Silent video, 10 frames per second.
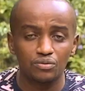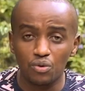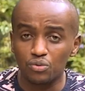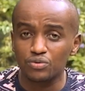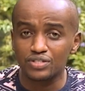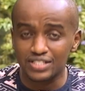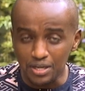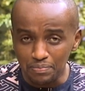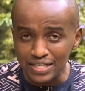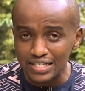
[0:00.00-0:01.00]
Oh,
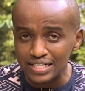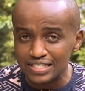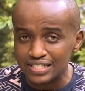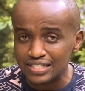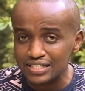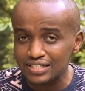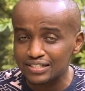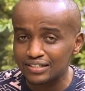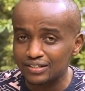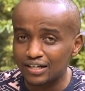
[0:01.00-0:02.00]
10%?
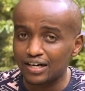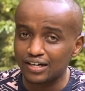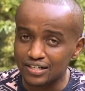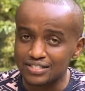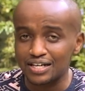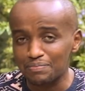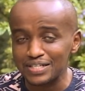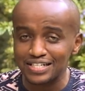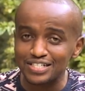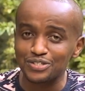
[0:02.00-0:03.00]

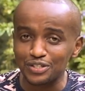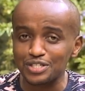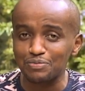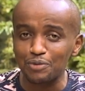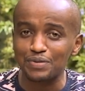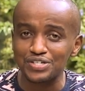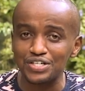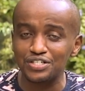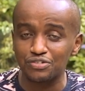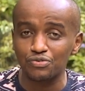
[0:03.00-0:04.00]
10% is not a small
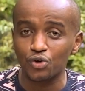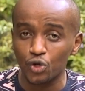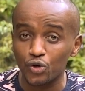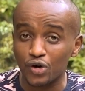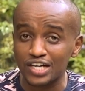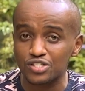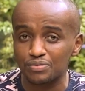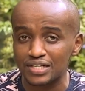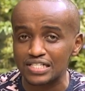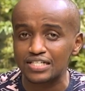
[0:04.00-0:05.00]
percentage for loyal
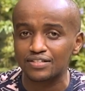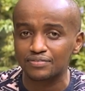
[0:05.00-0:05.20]
customers.